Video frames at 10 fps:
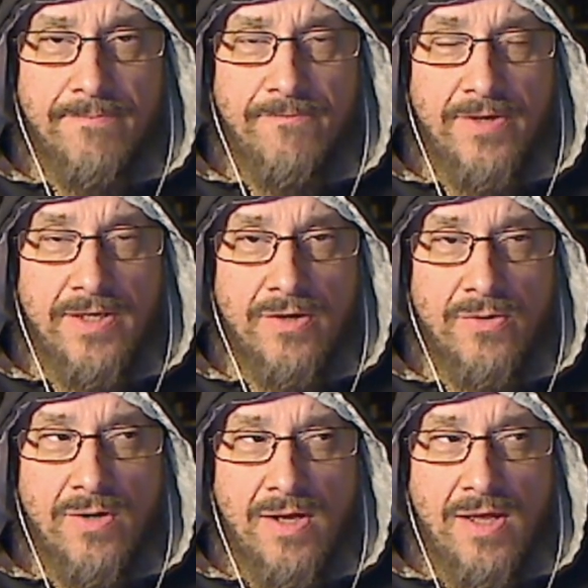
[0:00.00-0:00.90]

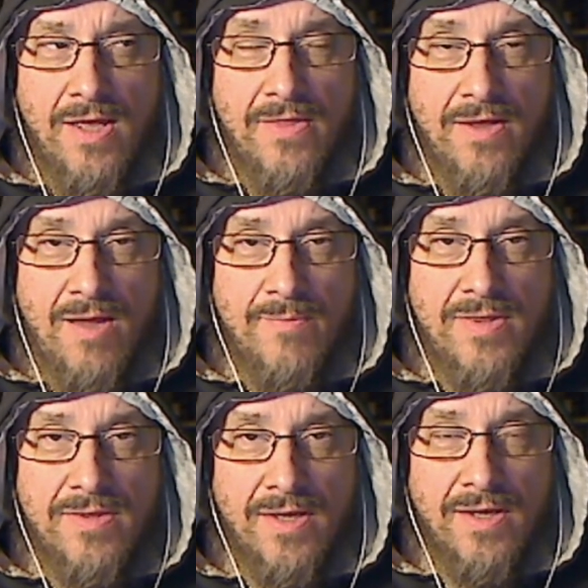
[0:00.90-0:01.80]
video. It got me
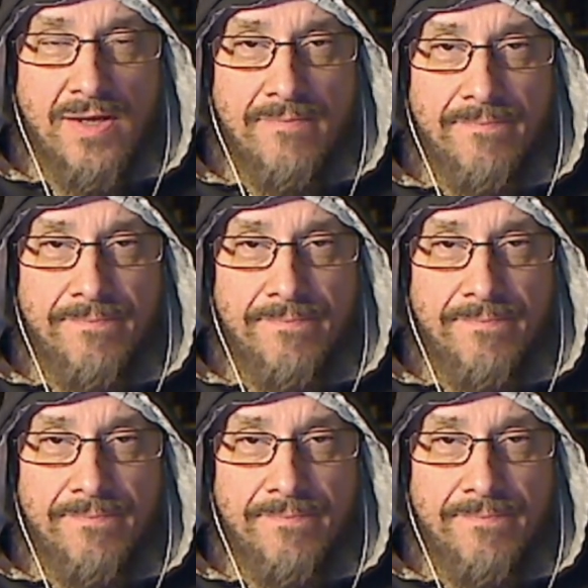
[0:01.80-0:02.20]
thinking.